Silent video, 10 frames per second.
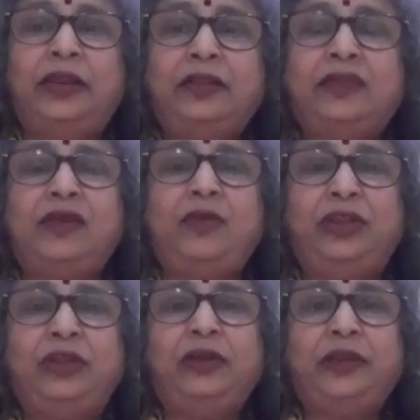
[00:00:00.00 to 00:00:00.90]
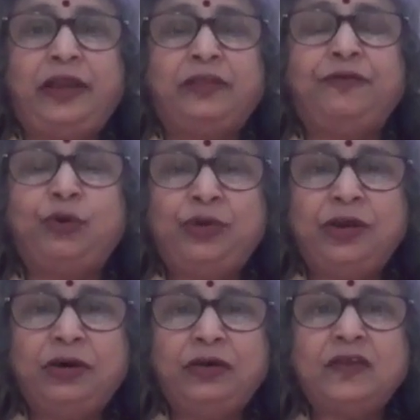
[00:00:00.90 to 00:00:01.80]
let's say, within the next few
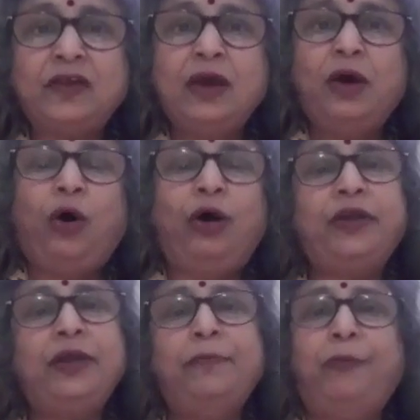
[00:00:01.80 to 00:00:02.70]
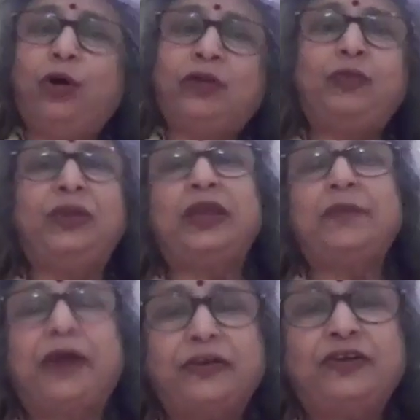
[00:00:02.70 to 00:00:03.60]
years, or imports will
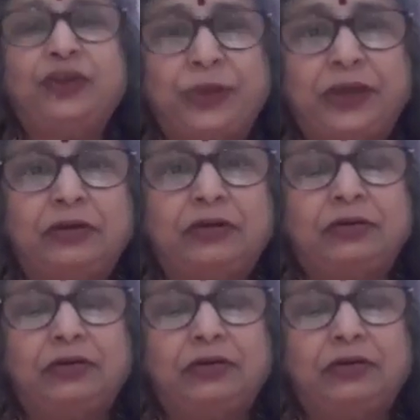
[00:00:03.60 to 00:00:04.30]
keep continuing?